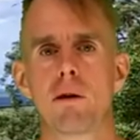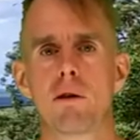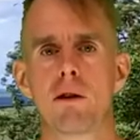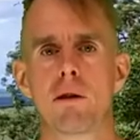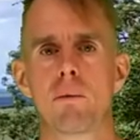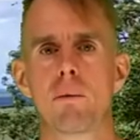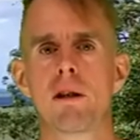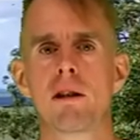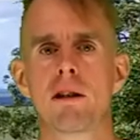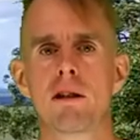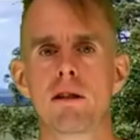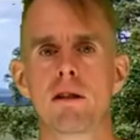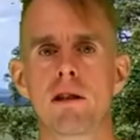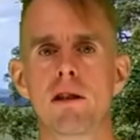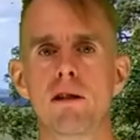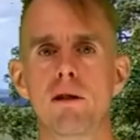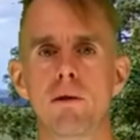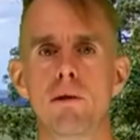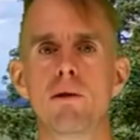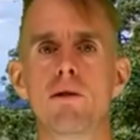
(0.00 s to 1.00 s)
that we can
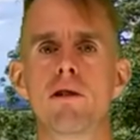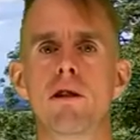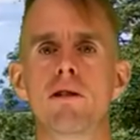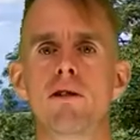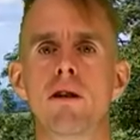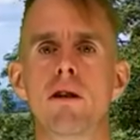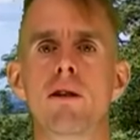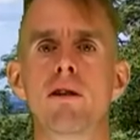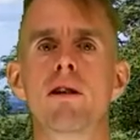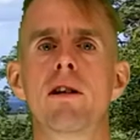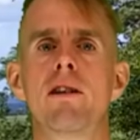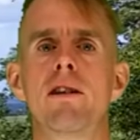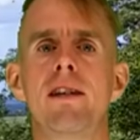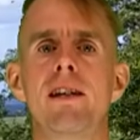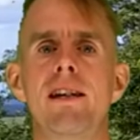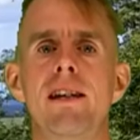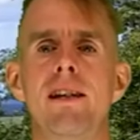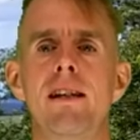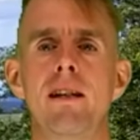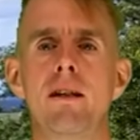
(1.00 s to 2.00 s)
use to look at
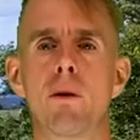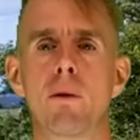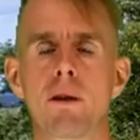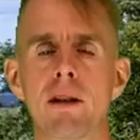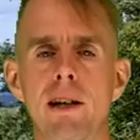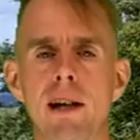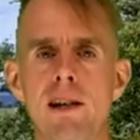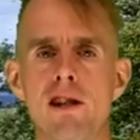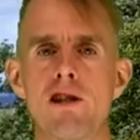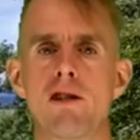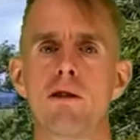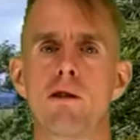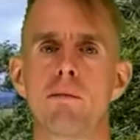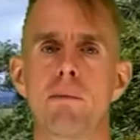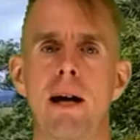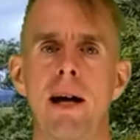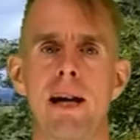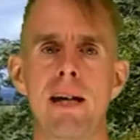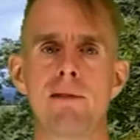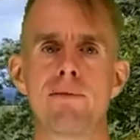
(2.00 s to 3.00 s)
the elongational
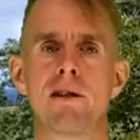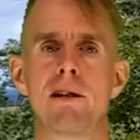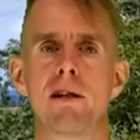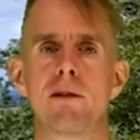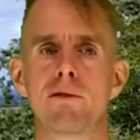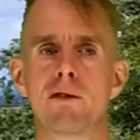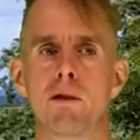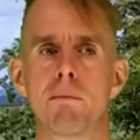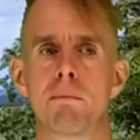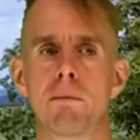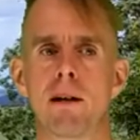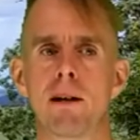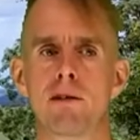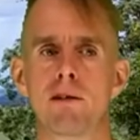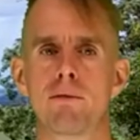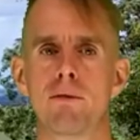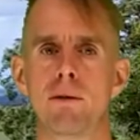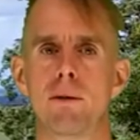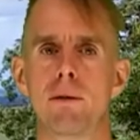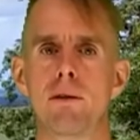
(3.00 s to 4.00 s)
behavior of complex
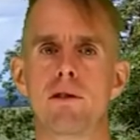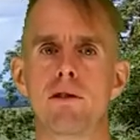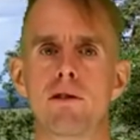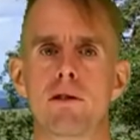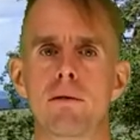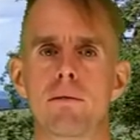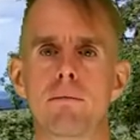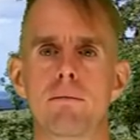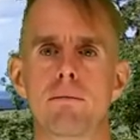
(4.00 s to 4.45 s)
fluids.